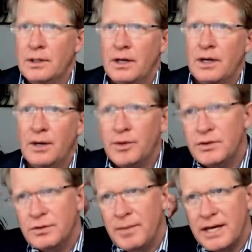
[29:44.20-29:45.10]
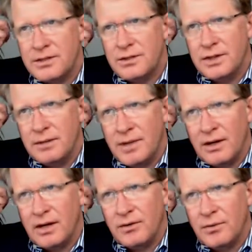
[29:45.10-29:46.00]
All right, we use a master
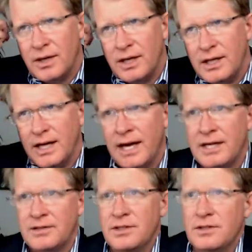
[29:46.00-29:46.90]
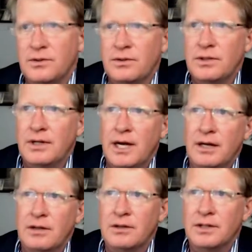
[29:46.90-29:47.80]
email. Everyone has this on their
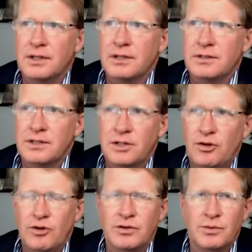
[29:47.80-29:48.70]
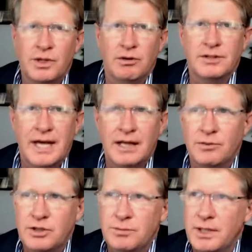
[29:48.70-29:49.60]
Outlook and can see and use it. We know exactly
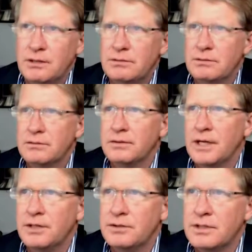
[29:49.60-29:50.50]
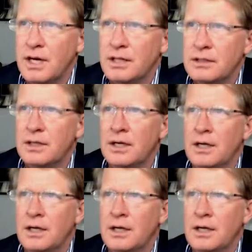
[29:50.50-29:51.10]
what you mean. Thank you, John.